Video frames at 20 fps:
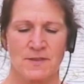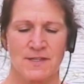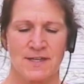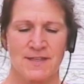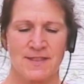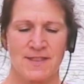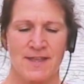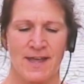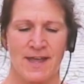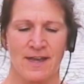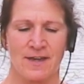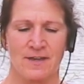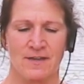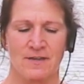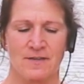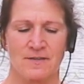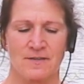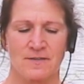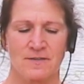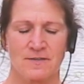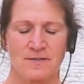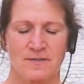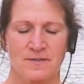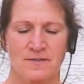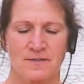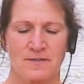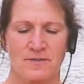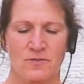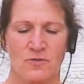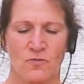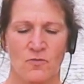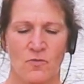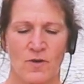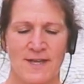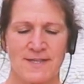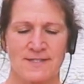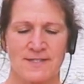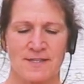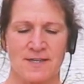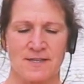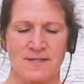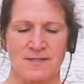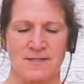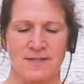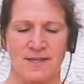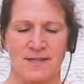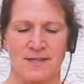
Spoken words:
let that resonance